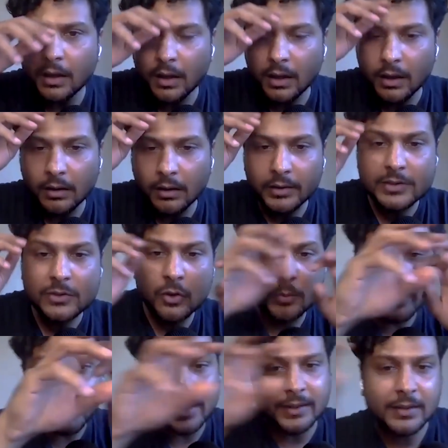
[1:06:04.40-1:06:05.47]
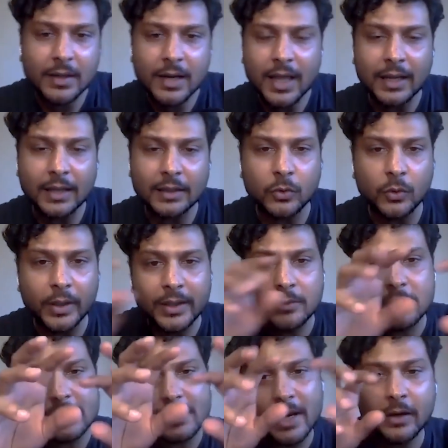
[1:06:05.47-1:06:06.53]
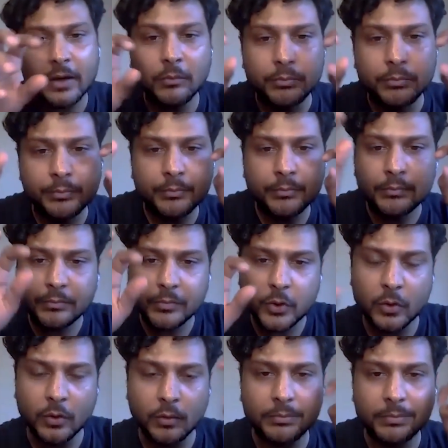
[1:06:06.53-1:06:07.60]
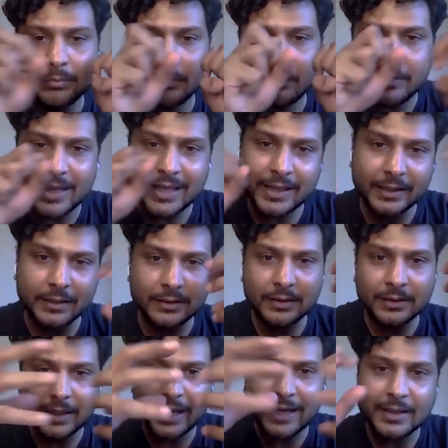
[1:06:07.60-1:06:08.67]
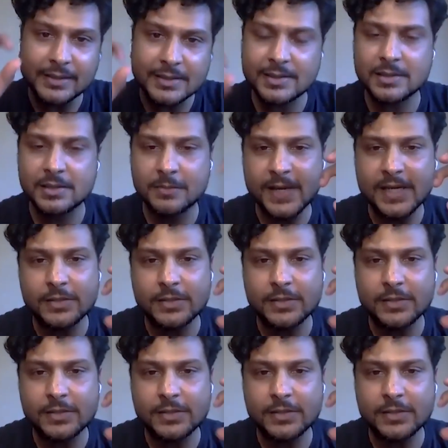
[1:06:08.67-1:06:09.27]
uh, isko maine idhar dala to, and he was trying to, you know, make it the tightest